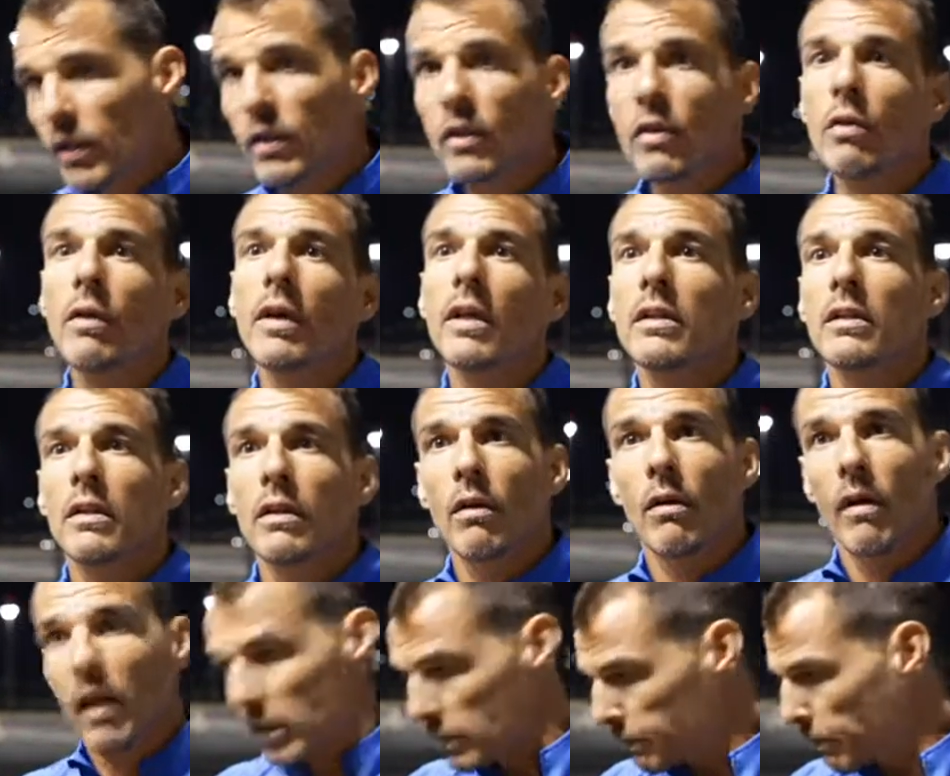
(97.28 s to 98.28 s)
can do it,
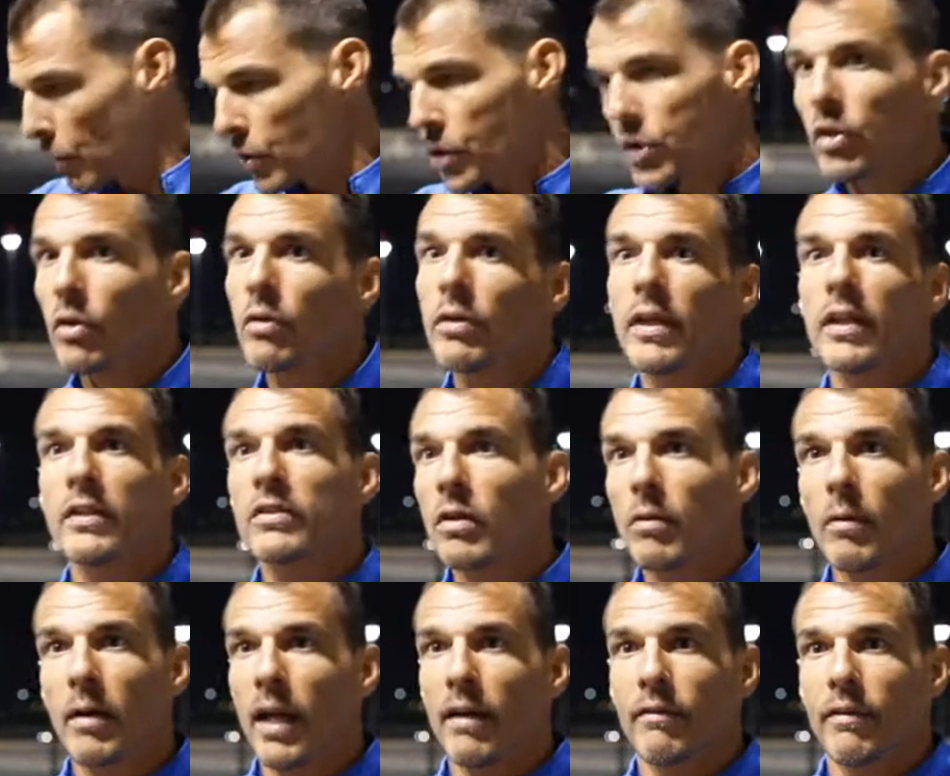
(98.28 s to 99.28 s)
let's push through this
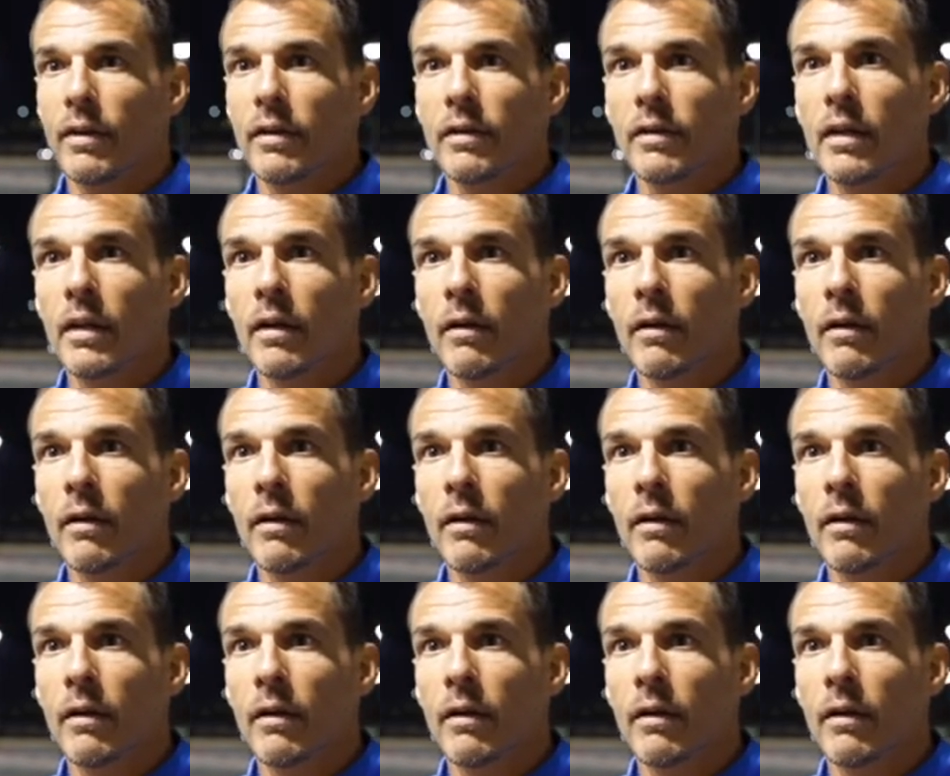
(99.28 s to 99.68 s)
or whatever,